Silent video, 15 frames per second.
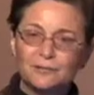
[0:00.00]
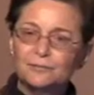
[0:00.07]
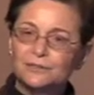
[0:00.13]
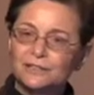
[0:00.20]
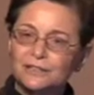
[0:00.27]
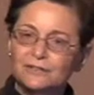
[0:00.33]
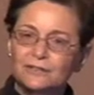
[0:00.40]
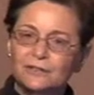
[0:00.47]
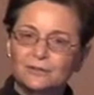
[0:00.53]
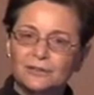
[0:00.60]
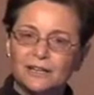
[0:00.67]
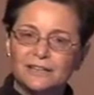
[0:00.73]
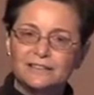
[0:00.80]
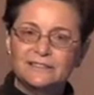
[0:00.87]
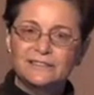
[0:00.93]
will give you an
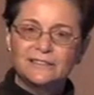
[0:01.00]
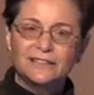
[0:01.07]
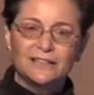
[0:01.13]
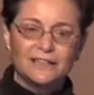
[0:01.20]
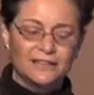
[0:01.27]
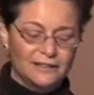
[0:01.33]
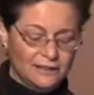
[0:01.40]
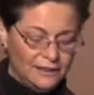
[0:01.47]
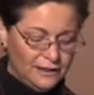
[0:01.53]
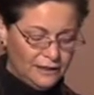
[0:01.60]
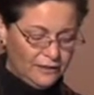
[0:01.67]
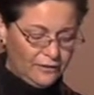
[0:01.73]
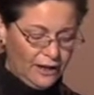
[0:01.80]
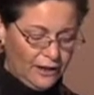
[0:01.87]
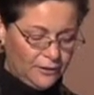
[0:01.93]
idea
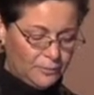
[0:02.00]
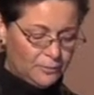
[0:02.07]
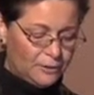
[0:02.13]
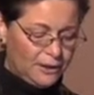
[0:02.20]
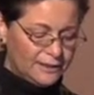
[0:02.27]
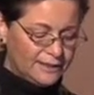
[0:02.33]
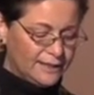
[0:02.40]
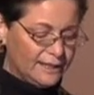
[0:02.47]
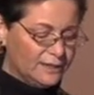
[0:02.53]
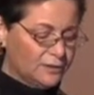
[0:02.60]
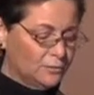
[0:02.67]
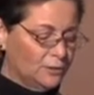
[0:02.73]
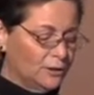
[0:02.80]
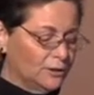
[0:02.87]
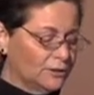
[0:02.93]
of how the process
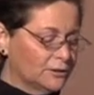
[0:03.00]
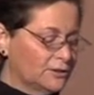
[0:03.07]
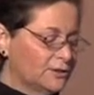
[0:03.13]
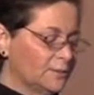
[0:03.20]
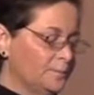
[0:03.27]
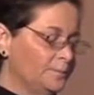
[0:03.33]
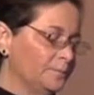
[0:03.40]
works.